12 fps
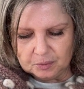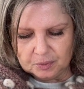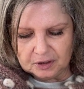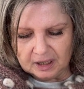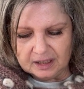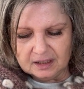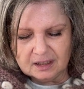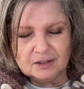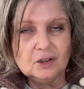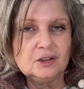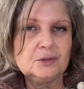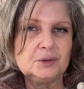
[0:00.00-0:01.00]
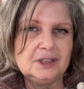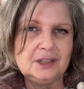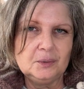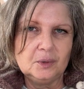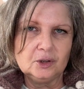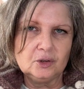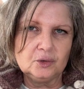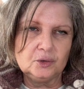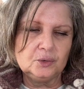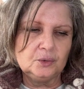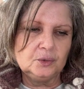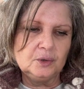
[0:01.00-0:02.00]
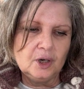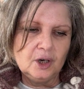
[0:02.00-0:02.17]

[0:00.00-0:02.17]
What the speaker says: but I did not really want to